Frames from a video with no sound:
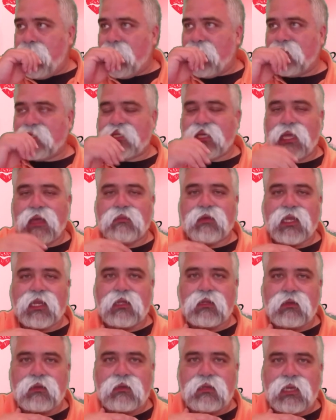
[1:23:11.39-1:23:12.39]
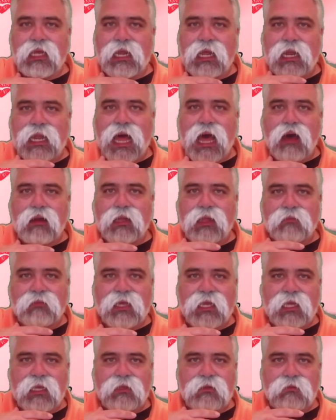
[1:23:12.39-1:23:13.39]
See, I'm getting loud and I'm
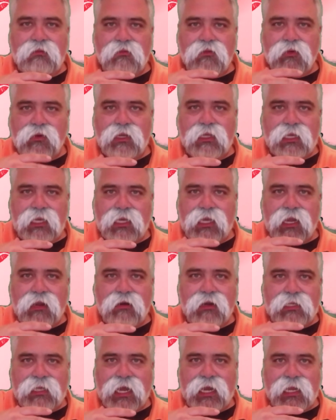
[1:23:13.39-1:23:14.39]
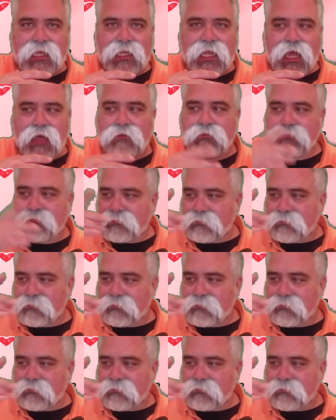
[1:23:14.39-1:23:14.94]
getting really irritated now.